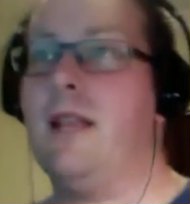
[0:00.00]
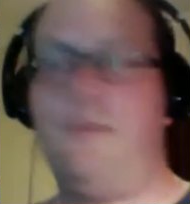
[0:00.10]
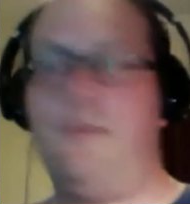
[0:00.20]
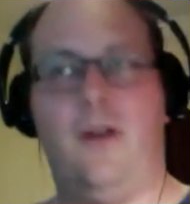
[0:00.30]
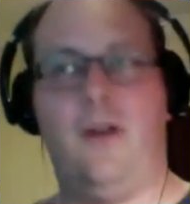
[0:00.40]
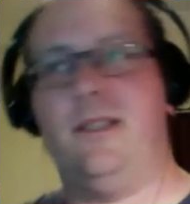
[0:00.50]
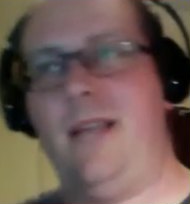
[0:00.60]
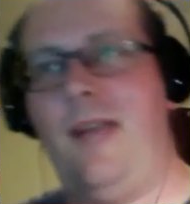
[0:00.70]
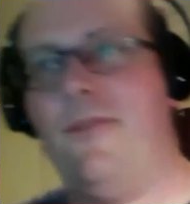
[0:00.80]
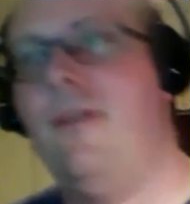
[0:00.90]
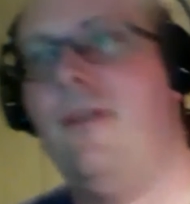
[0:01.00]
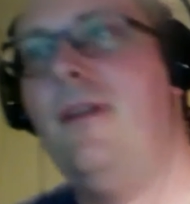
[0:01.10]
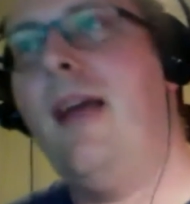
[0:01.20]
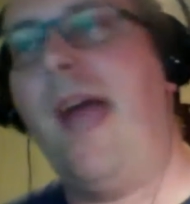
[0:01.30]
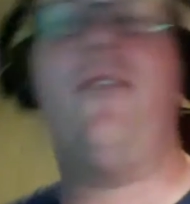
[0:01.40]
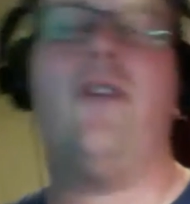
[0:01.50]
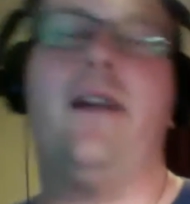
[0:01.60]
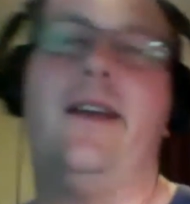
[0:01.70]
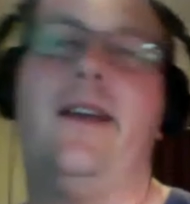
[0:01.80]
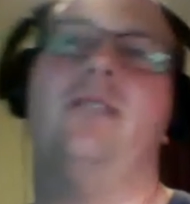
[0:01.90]
be honest.
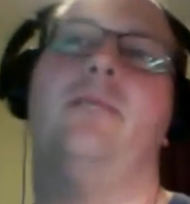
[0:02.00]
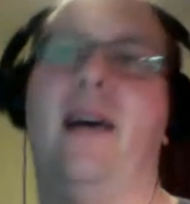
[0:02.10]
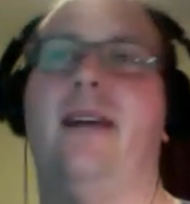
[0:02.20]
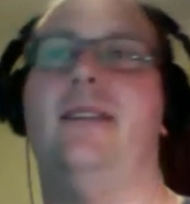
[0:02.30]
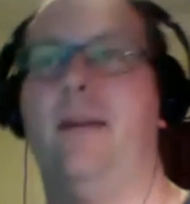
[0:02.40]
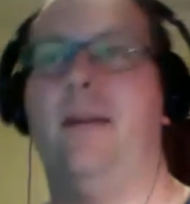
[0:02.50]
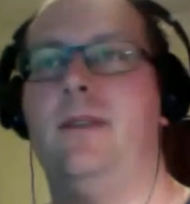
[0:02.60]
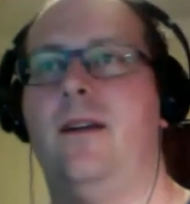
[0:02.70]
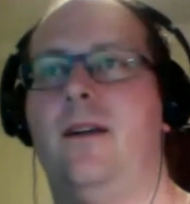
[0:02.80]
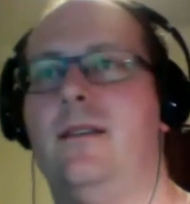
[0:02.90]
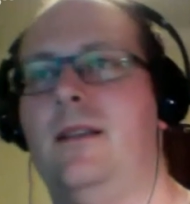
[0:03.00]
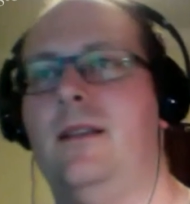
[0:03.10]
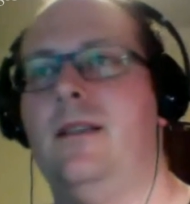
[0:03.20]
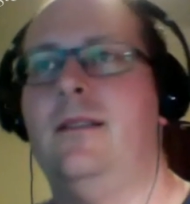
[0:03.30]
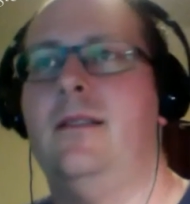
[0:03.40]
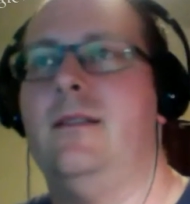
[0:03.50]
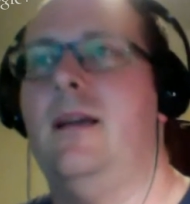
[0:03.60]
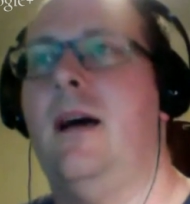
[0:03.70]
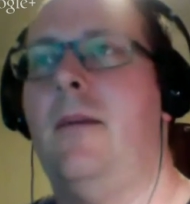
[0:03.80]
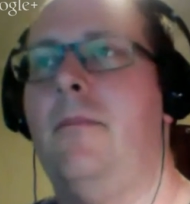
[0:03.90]
Everyone else, bar Samsung, is
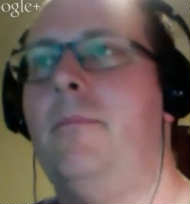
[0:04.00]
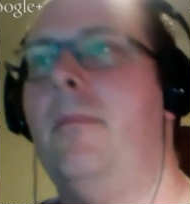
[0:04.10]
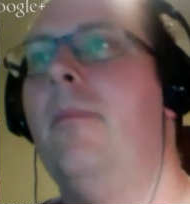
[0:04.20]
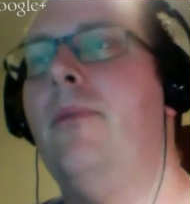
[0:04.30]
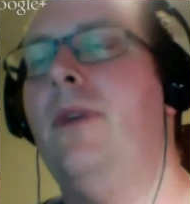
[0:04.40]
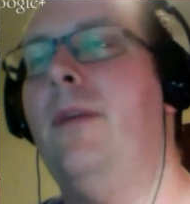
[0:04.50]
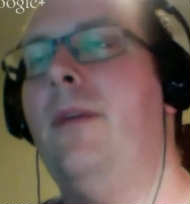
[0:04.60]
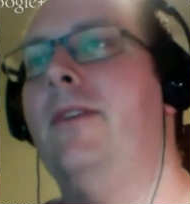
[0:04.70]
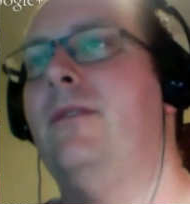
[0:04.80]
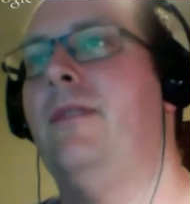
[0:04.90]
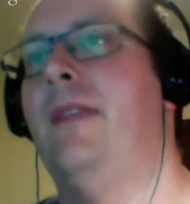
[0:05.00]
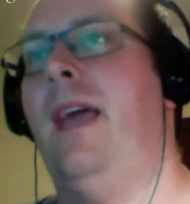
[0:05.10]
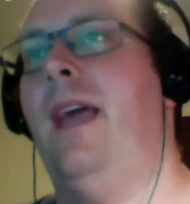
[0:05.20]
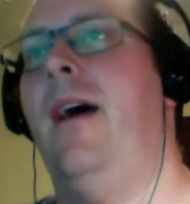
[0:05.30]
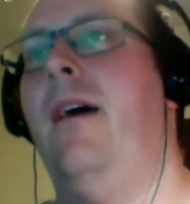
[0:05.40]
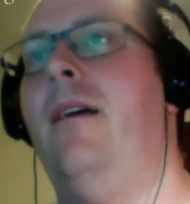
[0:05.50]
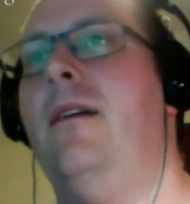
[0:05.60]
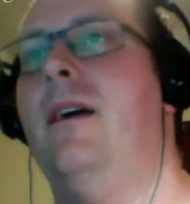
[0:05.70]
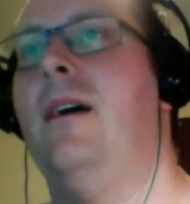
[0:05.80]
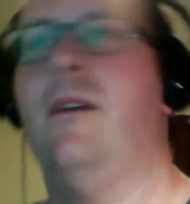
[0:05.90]
pretty much there.
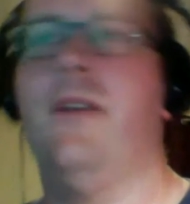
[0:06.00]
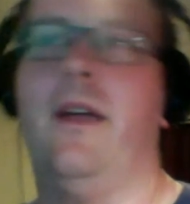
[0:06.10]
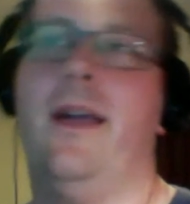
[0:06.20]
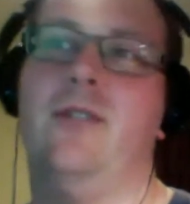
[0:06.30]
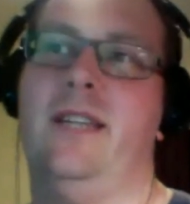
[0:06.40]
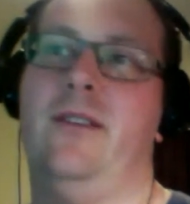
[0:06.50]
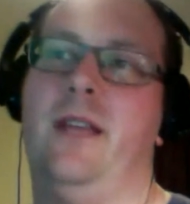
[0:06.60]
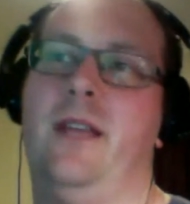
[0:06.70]
Although LG's not there